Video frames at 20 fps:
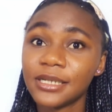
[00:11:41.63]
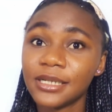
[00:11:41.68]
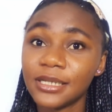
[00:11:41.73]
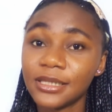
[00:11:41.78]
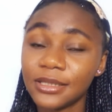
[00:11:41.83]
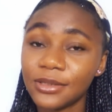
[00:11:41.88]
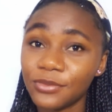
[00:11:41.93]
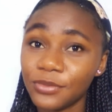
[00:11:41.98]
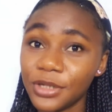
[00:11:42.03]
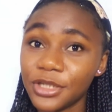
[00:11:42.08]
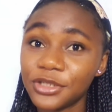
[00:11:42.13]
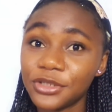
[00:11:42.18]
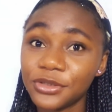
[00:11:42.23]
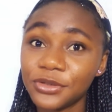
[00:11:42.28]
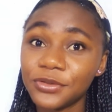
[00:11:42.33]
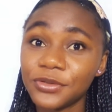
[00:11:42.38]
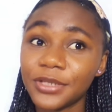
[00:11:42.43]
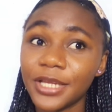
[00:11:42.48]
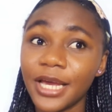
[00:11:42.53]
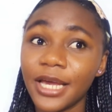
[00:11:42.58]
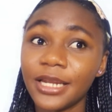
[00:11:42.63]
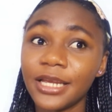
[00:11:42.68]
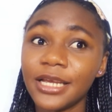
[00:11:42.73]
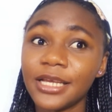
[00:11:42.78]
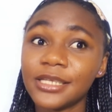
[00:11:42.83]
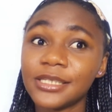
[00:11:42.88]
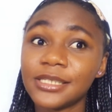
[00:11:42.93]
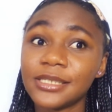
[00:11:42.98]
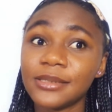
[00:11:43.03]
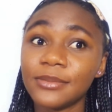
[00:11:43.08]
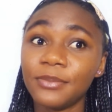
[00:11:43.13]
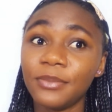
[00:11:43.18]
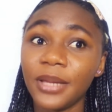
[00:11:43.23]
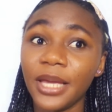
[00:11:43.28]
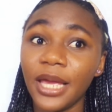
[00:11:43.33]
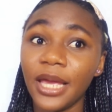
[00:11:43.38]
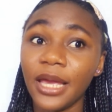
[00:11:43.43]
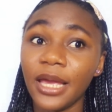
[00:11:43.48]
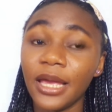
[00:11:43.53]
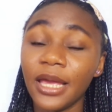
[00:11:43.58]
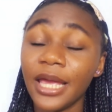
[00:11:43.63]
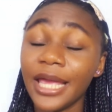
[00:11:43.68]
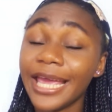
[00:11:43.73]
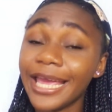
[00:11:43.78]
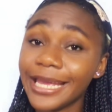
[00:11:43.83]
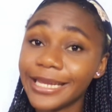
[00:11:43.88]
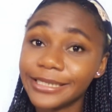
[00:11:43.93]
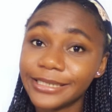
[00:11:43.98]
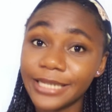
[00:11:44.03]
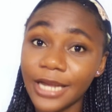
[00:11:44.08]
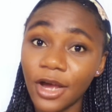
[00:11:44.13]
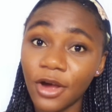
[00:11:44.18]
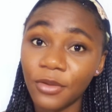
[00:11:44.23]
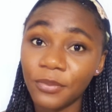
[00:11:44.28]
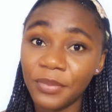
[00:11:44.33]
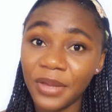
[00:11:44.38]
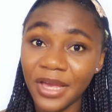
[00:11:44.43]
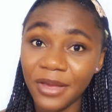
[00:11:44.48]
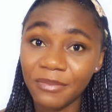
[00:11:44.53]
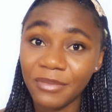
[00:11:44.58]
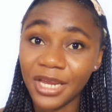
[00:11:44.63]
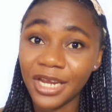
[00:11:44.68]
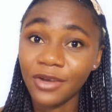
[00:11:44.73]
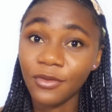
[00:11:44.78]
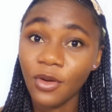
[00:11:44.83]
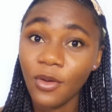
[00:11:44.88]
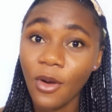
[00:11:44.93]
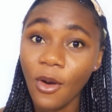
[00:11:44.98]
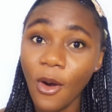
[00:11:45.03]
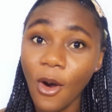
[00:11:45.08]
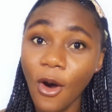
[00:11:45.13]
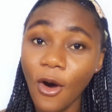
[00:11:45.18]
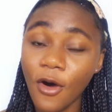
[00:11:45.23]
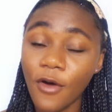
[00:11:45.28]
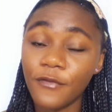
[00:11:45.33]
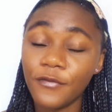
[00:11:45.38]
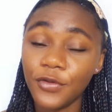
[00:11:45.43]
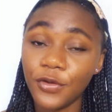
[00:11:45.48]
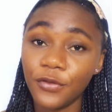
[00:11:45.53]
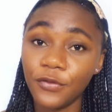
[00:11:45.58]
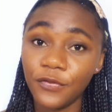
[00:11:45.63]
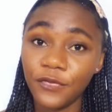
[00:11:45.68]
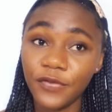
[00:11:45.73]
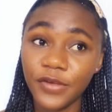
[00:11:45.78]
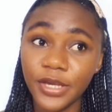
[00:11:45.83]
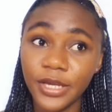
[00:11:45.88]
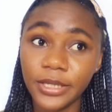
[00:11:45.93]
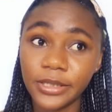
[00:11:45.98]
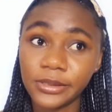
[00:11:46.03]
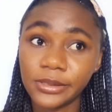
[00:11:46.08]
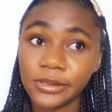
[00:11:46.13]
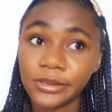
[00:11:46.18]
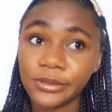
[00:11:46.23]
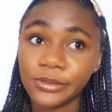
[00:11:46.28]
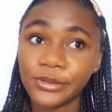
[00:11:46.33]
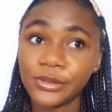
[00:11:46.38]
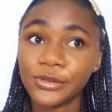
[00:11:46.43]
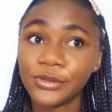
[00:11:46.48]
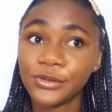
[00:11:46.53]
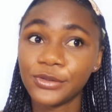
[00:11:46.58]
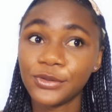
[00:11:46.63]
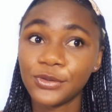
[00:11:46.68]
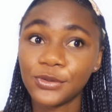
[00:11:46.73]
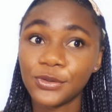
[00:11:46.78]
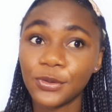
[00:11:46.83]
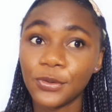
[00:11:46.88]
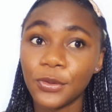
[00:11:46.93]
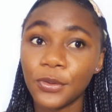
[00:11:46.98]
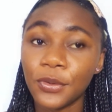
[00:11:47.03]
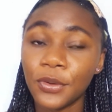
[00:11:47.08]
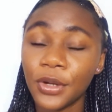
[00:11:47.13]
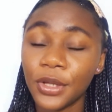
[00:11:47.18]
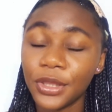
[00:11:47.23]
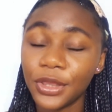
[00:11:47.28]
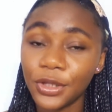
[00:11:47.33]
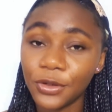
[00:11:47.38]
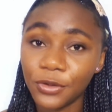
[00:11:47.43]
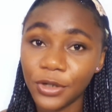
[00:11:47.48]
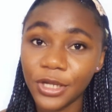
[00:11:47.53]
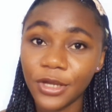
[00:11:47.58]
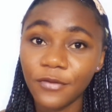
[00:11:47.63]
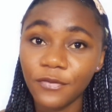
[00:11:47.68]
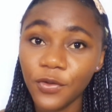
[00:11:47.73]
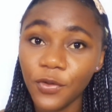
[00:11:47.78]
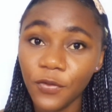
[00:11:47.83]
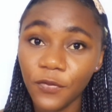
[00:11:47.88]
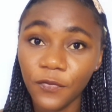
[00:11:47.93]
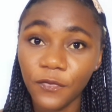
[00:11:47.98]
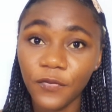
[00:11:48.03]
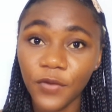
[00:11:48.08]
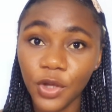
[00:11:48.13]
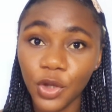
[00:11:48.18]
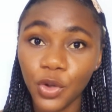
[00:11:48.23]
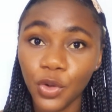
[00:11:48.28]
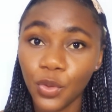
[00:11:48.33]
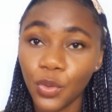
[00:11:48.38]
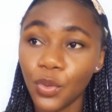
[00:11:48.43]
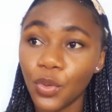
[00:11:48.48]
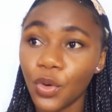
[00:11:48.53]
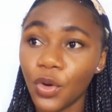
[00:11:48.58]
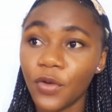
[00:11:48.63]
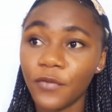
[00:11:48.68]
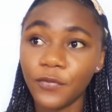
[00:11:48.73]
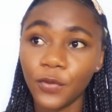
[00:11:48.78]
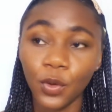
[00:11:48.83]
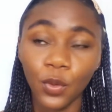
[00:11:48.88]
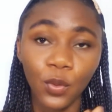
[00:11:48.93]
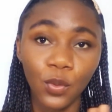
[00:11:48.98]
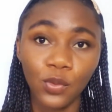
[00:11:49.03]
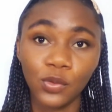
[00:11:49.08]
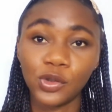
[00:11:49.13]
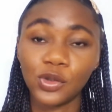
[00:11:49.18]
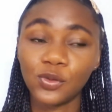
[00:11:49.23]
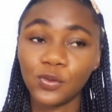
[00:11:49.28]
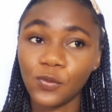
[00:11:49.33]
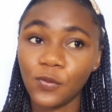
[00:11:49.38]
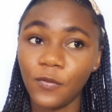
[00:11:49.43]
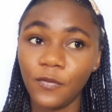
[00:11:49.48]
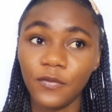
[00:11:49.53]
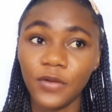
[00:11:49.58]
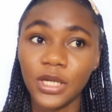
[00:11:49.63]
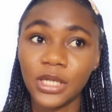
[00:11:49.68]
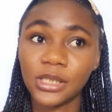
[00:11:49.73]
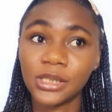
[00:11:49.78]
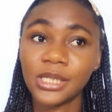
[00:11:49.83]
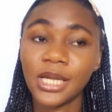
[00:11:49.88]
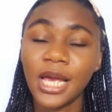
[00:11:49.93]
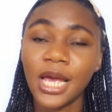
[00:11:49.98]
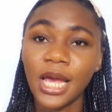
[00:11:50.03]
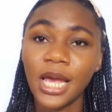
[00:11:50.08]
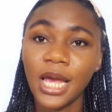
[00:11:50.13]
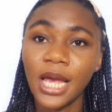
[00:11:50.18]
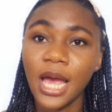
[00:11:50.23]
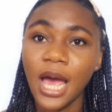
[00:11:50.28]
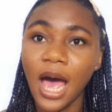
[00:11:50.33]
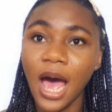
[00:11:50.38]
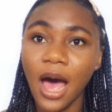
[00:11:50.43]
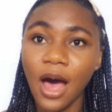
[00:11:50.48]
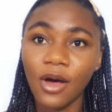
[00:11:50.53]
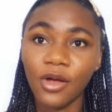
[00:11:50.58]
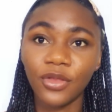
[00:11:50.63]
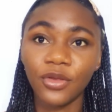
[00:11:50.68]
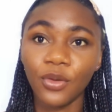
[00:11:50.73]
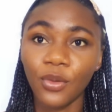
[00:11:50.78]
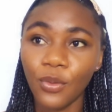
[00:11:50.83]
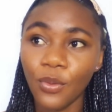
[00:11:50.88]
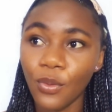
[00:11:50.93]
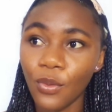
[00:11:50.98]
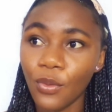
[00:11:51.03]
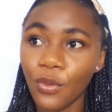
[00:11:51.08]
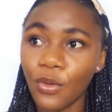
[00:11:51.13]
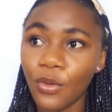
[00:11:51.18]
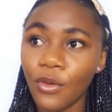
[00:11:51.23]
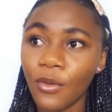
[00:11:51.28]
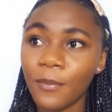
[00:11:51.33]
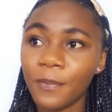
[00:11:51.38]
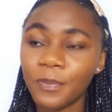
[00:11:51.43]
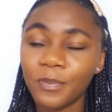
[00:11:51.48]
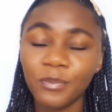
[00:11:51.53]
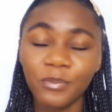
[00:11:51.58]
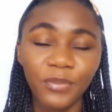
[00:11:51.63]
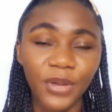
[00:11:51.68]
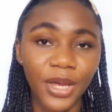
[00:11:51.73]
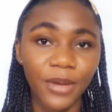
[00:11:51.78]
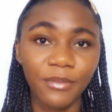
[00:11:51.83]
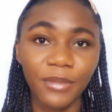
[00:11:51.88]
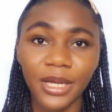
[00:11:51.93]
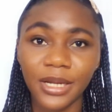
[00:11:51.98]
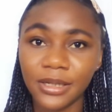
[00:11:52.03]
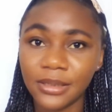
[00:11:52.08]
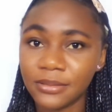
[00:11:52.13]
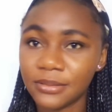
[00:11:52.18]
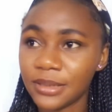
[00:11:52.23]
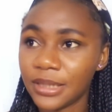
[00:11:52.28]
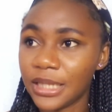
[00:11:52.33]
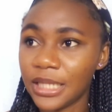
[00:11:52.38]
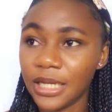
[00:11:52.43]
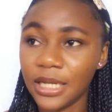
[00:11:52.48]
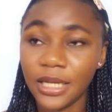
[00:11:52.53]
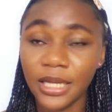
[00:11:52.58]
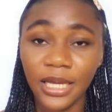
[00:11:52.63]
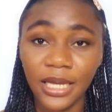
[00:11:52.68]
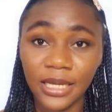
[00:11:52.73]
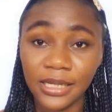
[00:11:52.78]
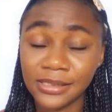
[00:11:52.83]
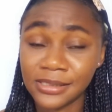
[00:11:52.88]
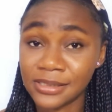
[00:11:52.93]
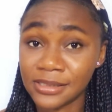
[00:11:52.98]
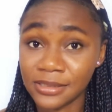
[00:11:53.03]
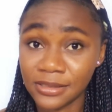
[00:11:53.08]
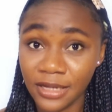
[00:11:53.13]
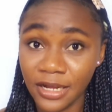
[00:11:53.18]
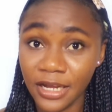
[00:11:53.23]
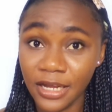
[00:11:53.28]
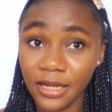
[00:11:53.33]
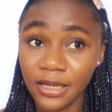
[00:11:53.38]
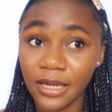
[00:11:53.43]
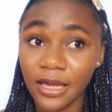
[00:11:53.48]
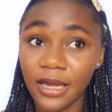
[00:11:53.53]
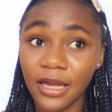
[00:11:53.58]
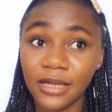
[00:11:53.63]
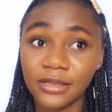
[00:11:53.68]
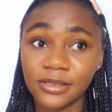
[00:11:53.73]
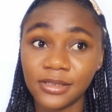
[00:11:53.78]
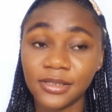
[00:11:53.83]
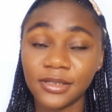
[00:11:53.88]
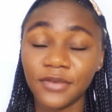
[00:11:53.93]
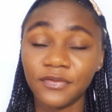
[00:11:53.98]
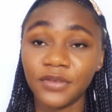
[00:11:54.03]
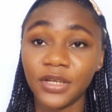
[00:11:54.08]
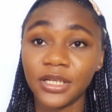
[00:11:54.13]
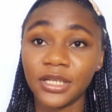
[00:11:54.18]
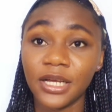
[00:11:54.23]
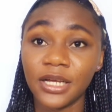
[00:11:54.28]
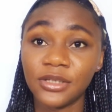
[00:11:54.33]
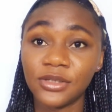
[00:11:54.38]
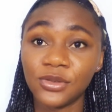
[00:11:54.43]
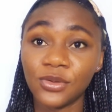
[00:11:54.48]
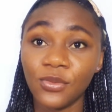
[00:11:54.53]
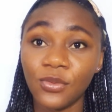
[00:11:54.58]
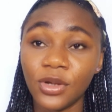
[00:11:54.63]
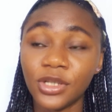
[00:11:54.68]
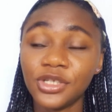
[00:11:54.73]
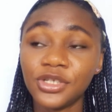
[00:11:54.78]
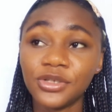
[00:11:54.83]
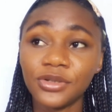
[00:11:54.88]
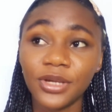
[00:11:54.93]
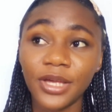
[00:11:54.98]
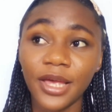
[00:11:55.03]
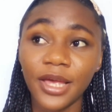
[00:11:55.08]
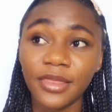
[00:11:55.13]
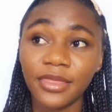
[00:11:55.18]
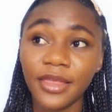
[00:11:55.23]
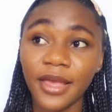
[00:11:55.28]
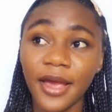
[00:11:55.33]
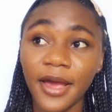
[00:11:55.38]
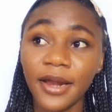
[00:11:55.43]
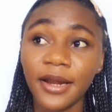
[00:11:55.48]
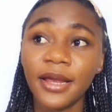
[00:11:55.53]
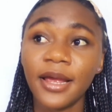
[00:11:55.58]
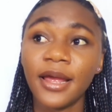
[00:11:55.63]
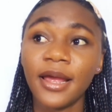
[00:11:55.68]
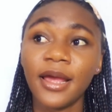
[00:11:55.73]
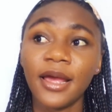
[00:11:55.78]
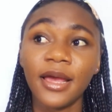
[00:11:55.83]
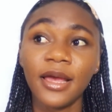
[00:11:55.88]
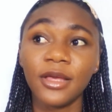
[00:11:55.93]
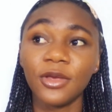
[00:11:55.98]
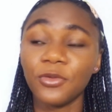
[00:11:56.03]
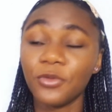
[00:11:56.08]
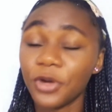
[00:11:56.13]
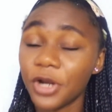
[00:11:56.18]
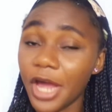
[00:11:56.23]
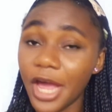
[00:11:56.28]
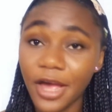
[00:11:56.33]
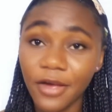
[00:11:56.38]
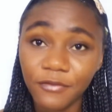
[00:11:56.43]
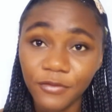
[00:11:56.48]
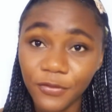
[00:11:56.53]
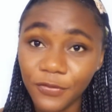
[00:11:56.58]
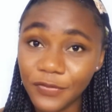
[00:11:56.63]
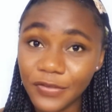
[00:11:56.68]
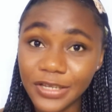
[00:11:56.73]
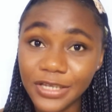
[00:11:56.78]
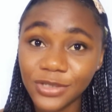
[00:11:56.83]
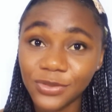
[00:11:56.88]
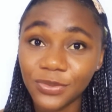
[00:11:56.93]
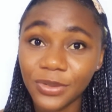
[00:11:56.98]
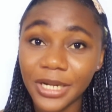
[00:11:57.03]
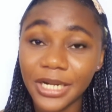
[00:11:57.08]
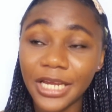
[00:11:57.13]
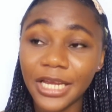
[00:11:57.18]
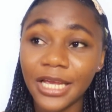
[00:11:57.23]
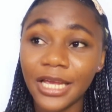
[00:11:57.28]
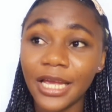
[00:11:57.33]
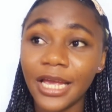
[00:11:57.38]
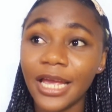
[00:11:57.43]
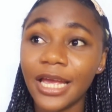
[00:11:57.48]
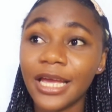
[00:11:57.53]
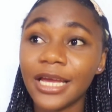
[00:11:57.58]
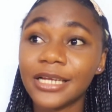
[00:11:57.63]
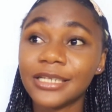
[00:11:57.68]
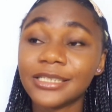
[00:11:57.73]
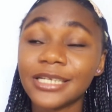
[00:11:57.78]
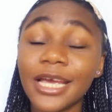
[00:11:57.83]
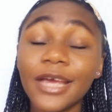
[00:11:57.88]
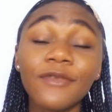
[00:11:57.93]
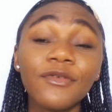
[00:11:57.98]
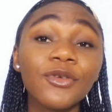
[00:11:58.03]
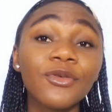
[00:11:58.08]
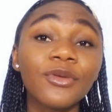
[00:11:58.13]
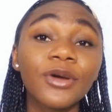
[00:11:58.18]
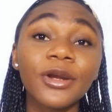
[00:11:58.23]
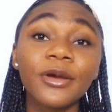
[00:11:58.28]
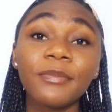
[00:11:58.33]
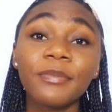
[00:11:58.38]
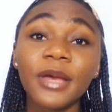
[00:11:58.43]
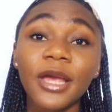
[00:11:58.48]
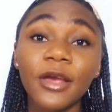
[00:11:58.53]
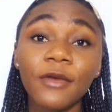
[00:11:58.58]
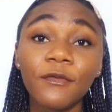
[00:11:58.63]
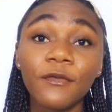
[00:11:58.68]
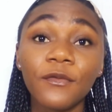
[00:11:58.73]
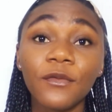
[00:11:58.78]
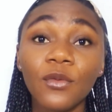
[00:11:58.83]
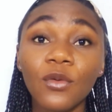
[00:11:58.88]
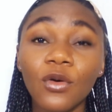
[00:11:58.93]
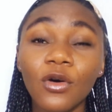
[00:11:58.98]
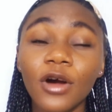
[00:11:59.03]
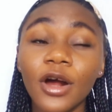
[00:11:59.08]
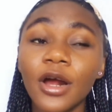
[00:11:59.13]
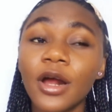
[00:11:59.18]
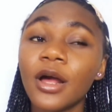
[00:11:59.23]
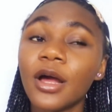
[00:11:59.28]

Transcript: the way to do that is to pay a down payment of your fees. So they will give you a figure of your whole school fees, how the whole payment thing is like, and stuff like that. So once you get that, you want to have your fees ready. And if you want to pay for,